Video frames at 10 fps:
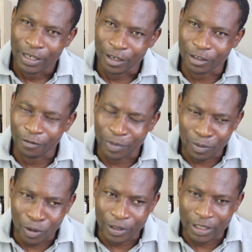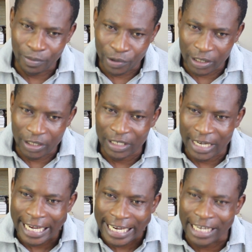A lot of people interpret
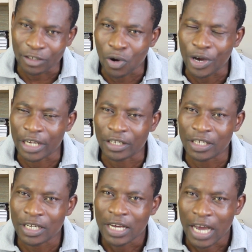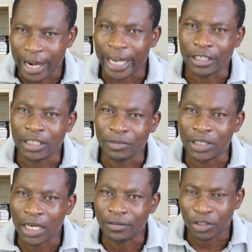their inner talkings against
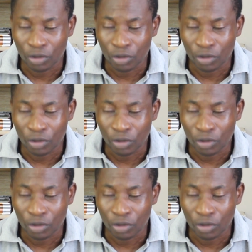themselves.